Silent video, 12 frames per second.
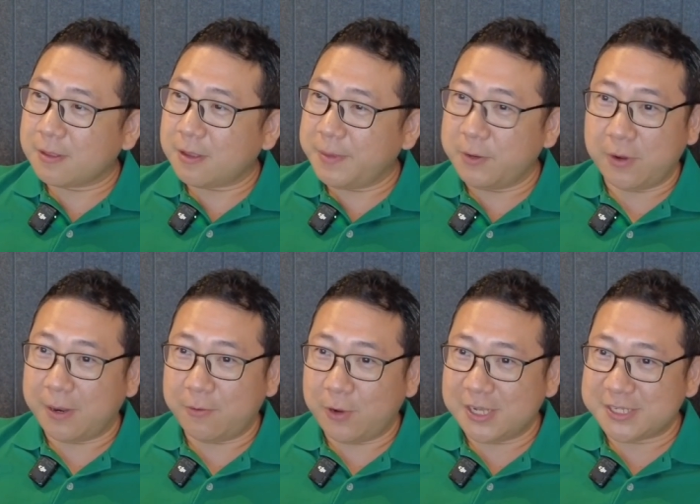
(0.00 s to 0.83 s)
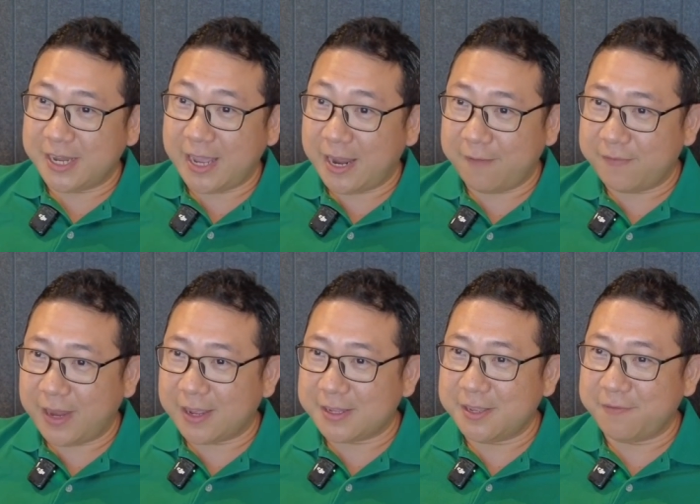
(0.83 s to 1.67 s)
who are listening and have
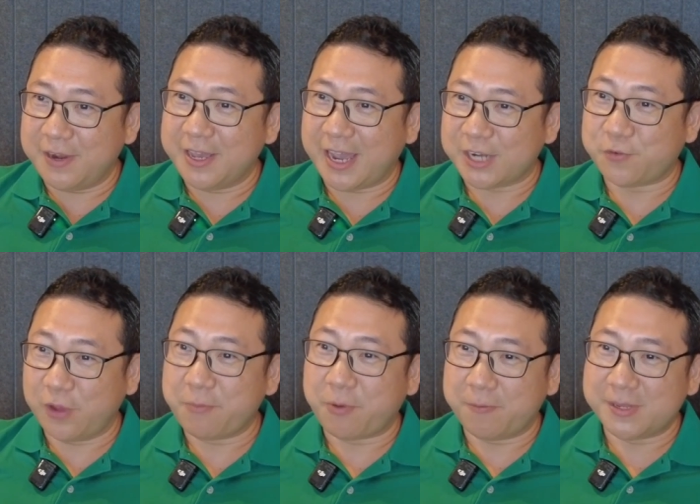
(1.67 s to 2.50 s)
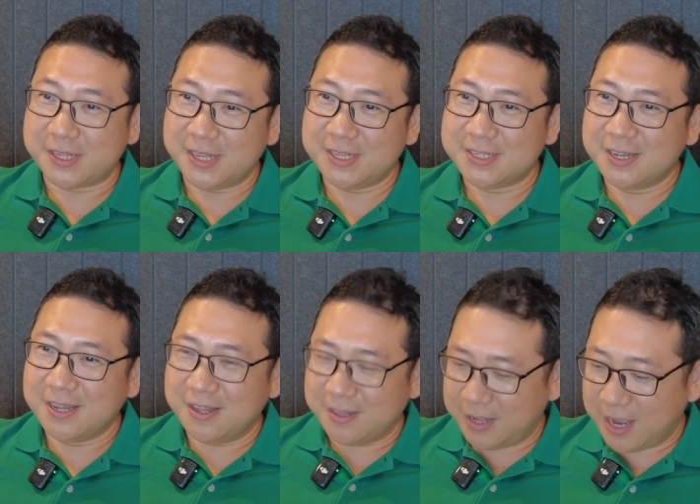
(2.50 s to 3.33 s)
negatively cash flowing properties,
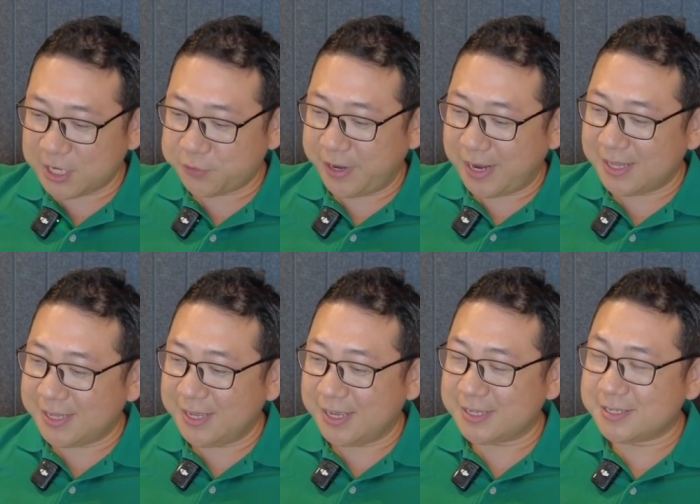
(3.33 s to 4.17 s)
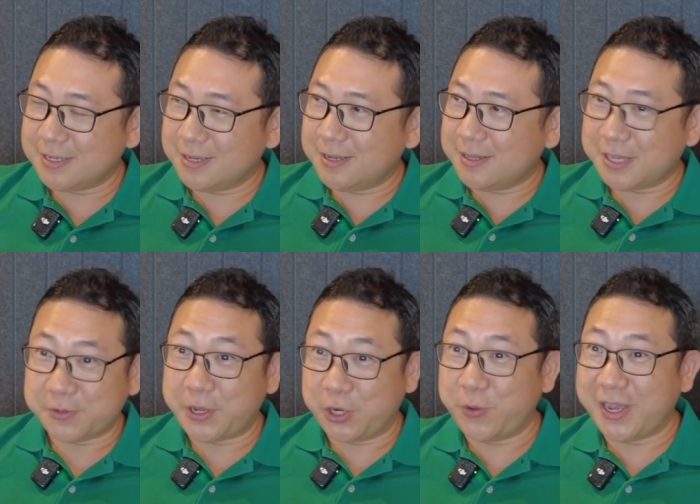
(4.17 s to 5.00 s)
the harsh reality is that's
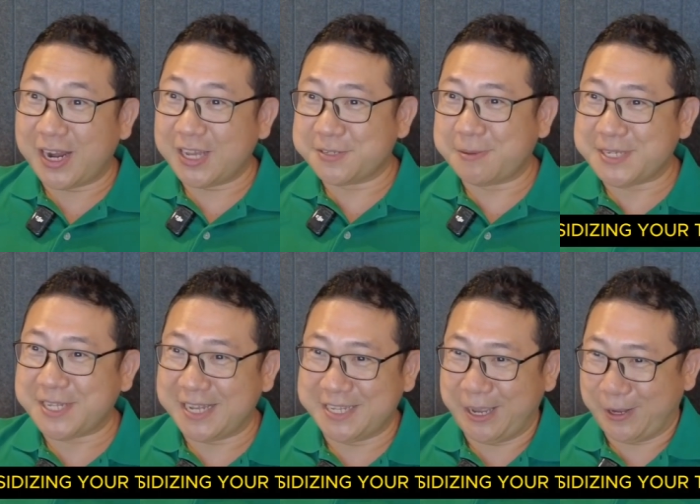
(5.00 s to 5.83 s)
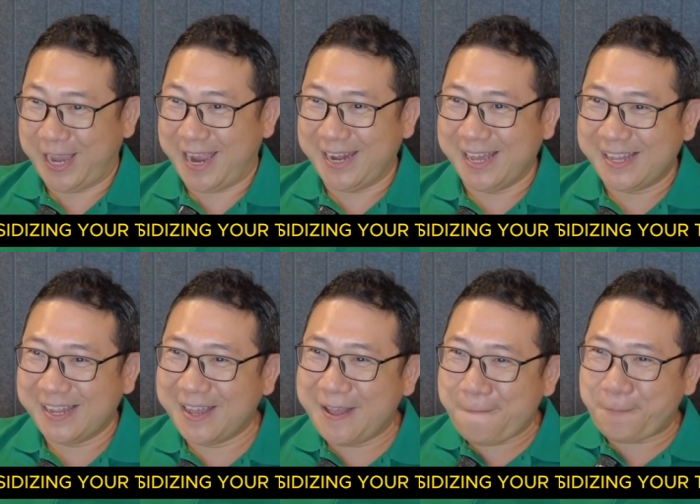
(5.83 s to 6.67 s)
what you're doing. You're subsidizing your
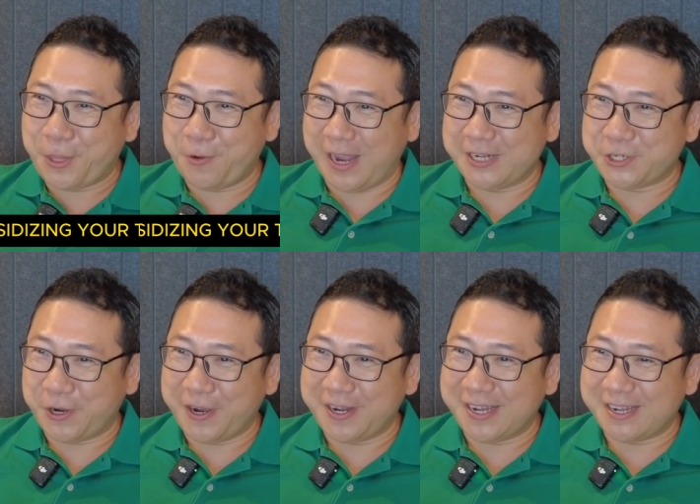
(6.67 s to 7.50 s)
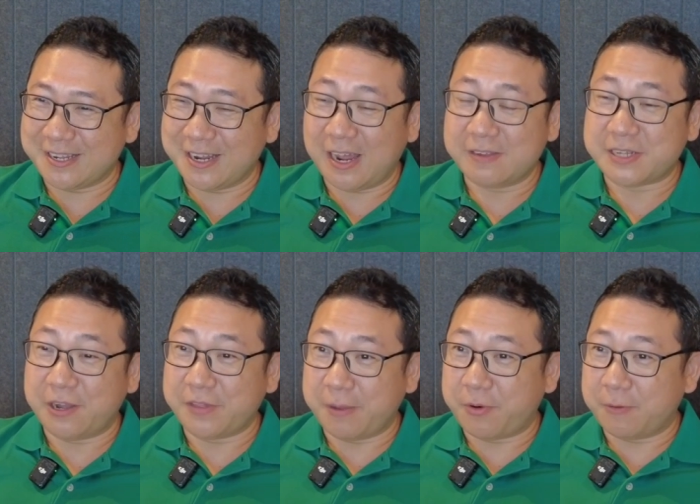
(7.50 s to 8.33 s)
tenant to enjoy the lifestyle
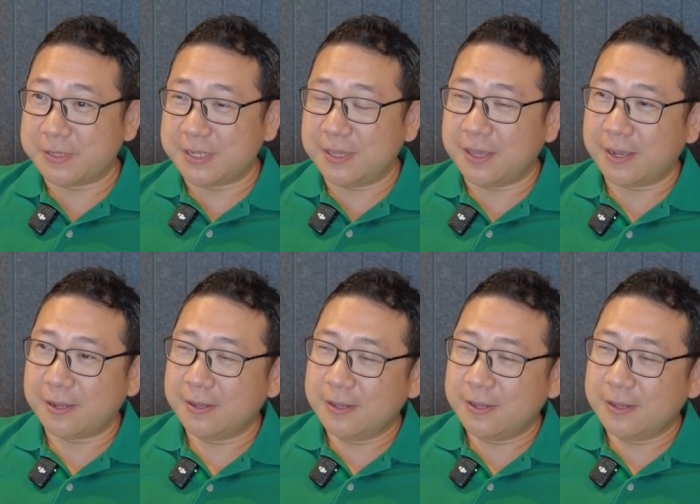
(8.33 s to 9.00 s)
of that property there.